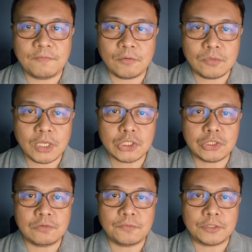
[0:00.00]

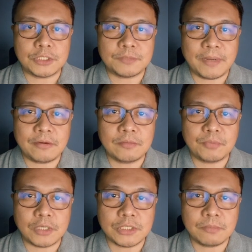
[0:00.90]
foundation for
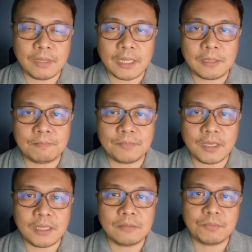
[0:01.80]
transparent project billing
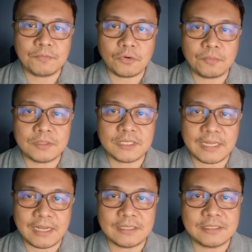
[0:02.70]
and performance
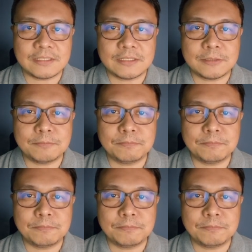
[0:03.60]
analysis.